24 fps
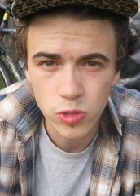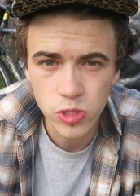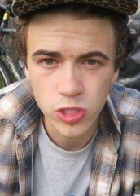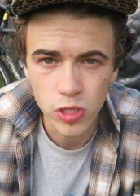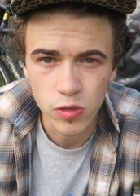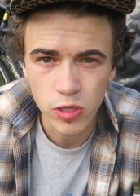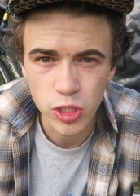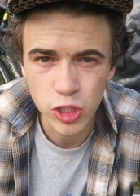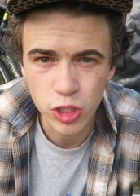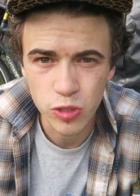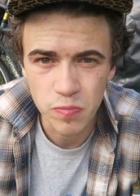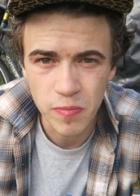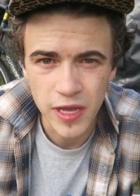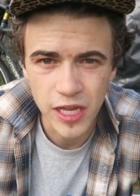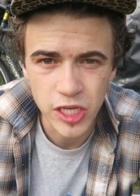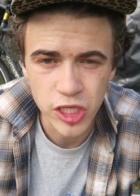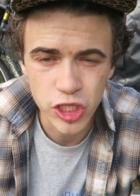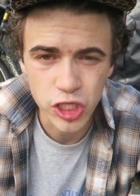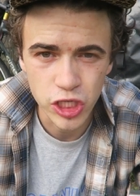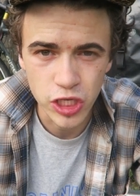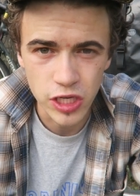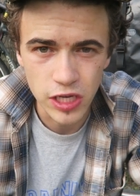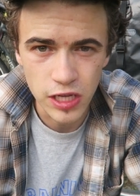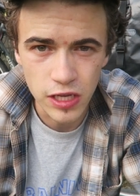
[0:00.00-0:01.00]
Also, I should
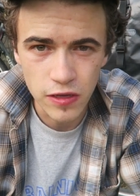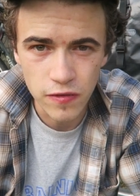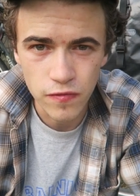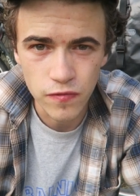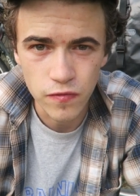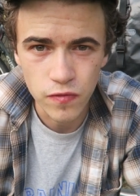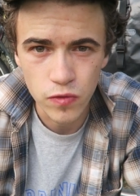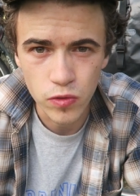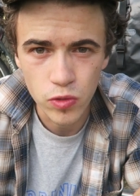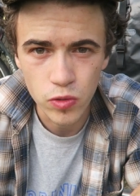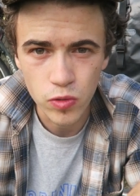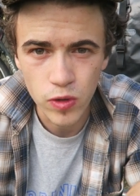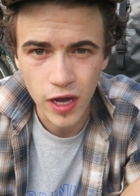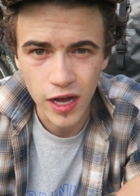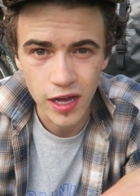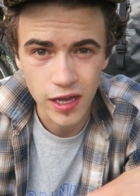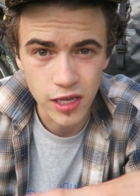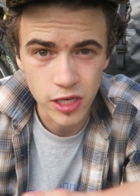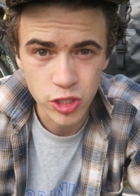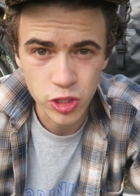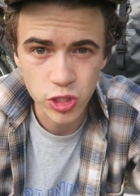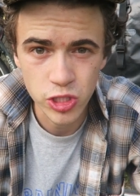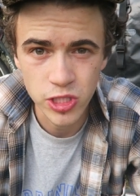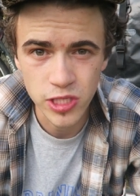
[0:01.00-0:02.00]
mention if you are
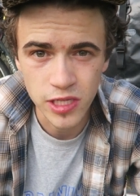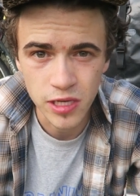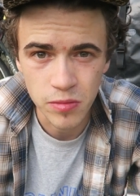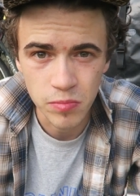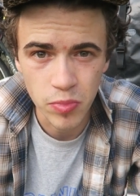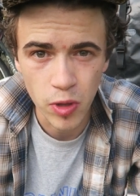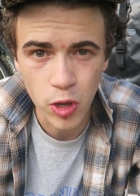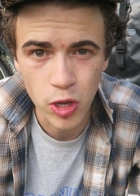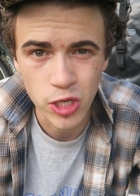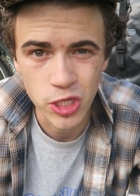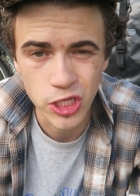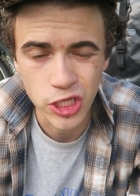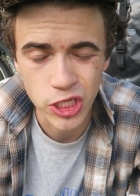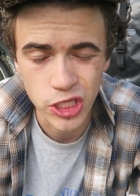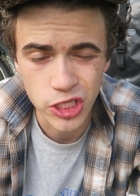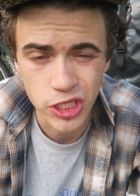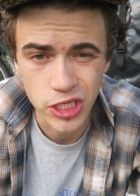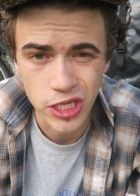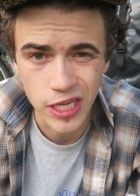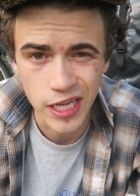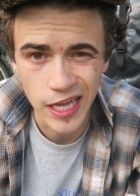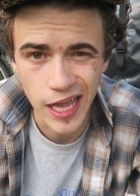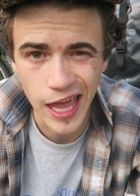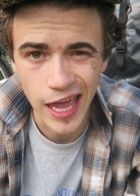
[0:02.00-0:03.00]
interested in
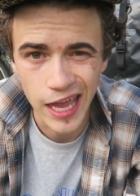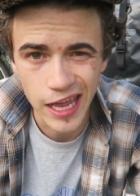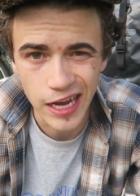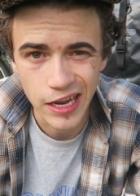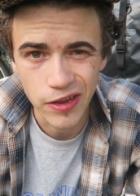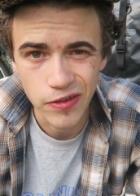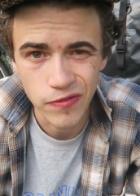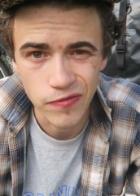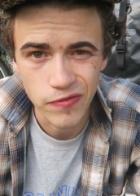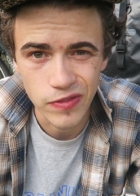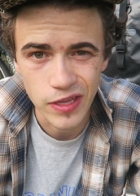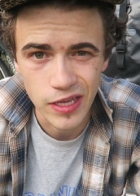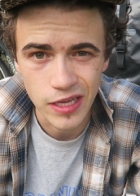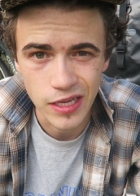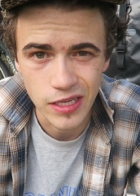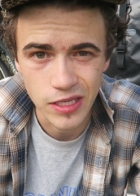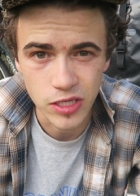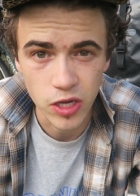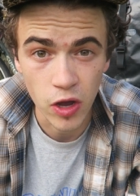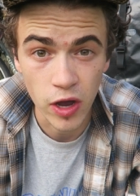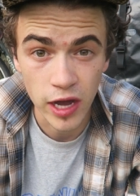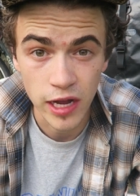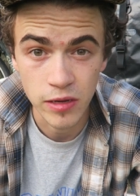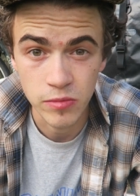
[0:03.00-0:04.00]
purchasing any of
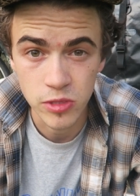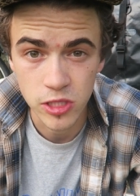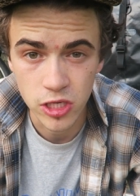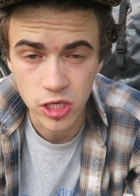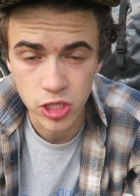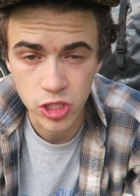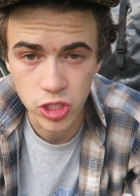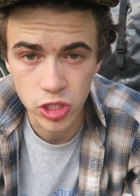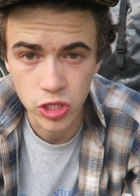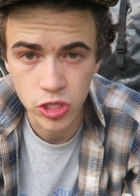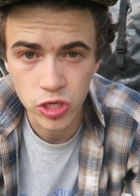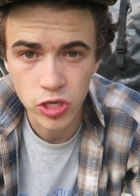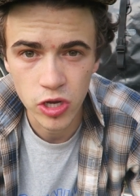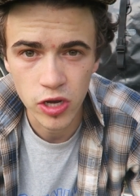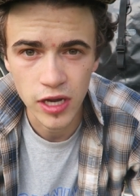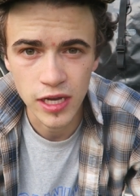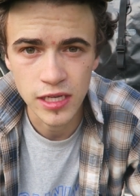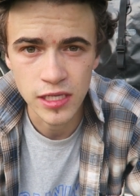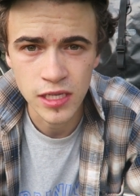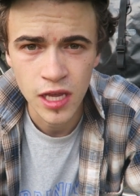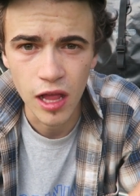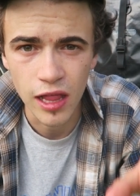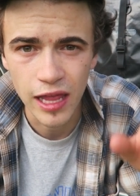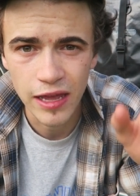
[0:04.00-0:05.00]
these items that I show you
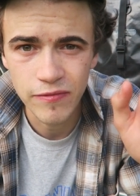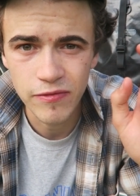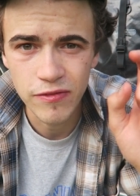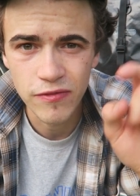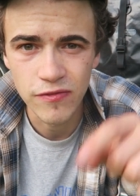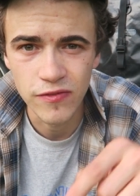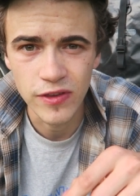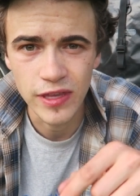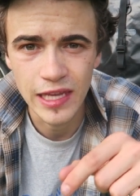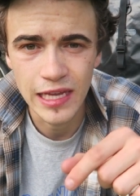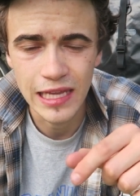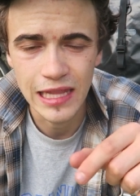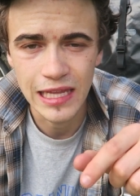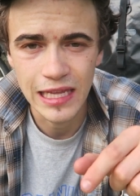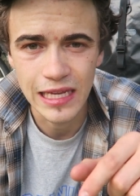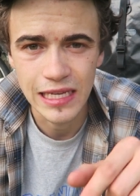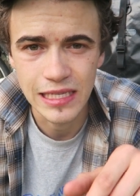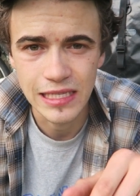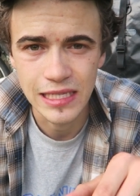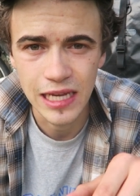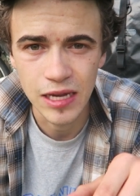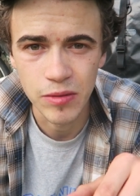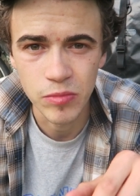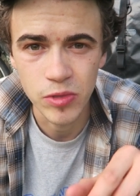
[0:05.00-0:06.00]
guys, I'll have affiliate
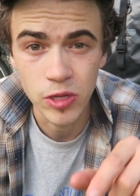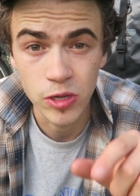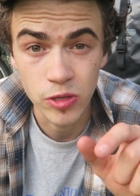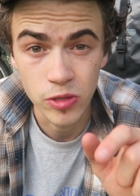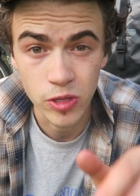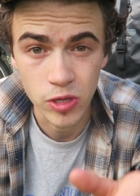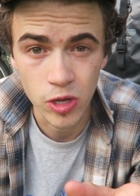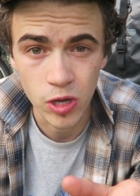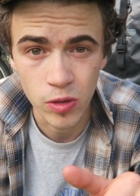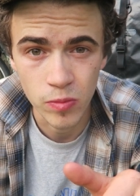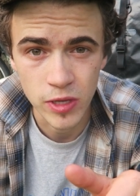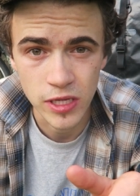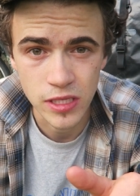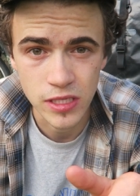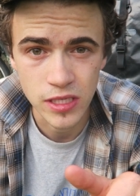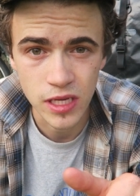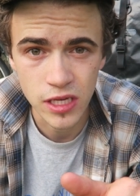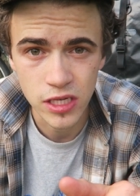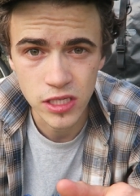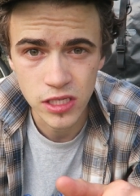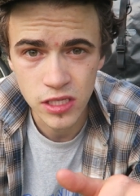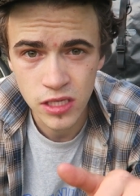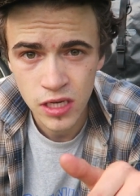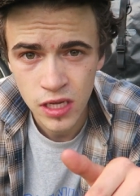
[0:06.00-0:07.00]
links down below in the comments
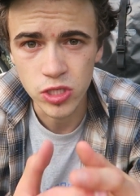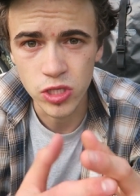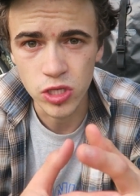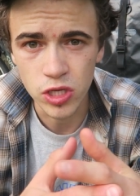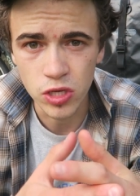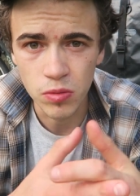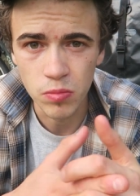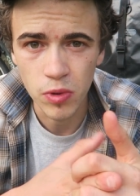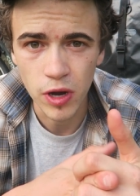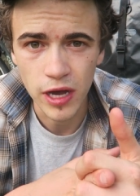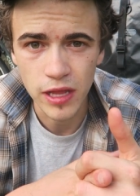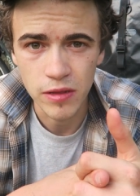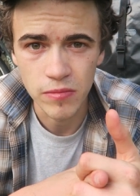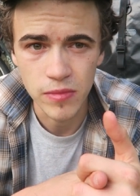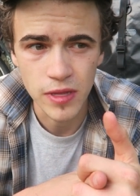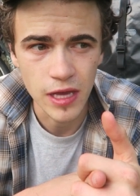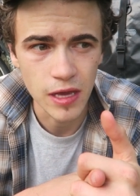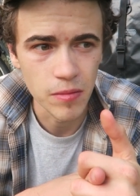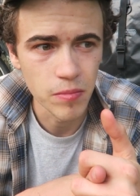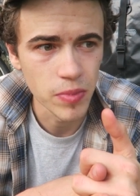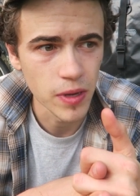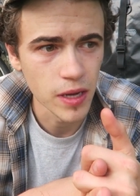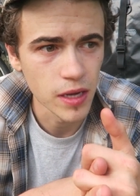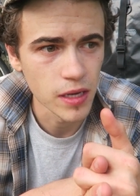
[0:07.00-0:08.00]
section so you can buy them
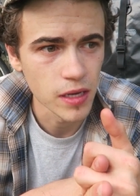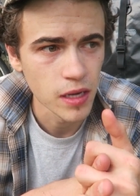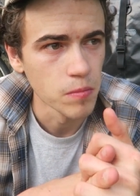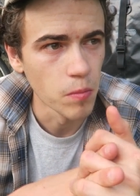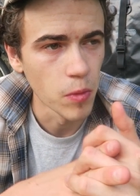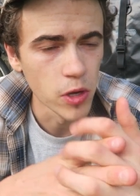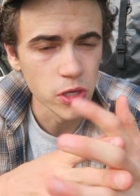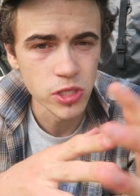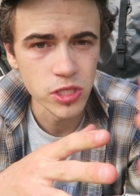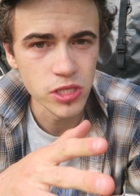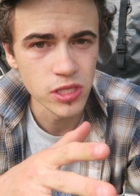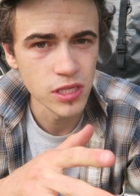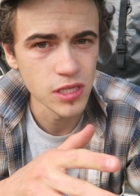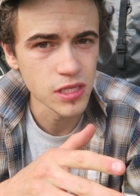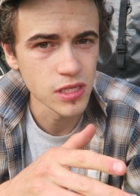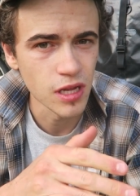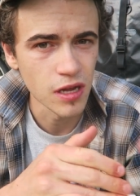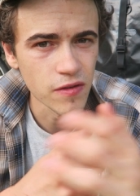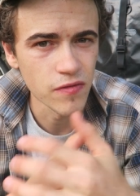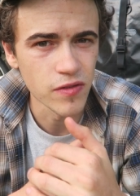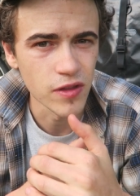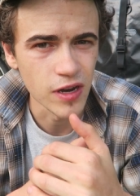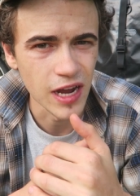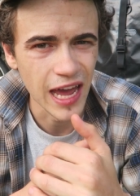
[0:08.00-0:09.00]
there. But most of the
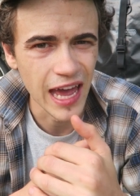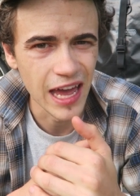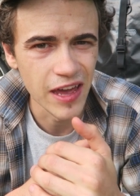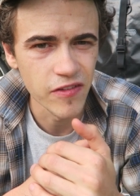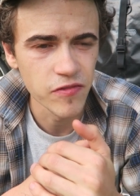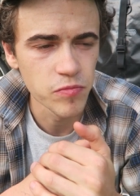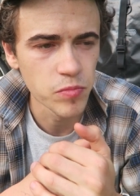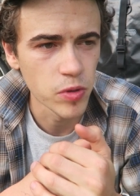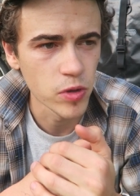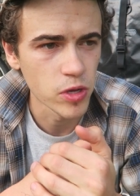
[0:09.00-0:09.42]
stuff that I have